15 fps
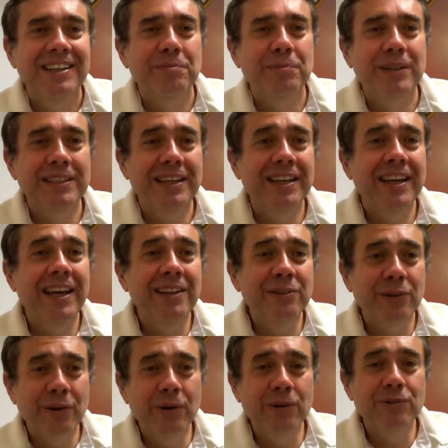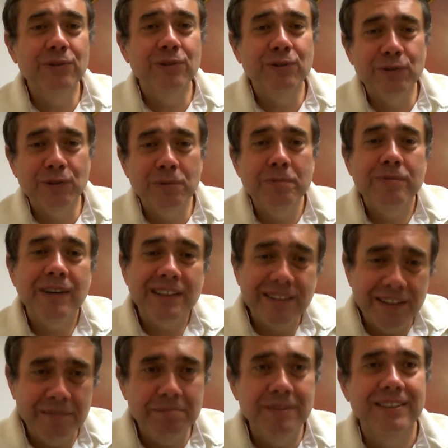but they can go to Zoom
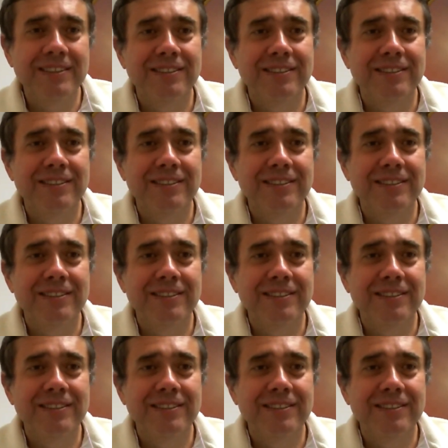Vatam.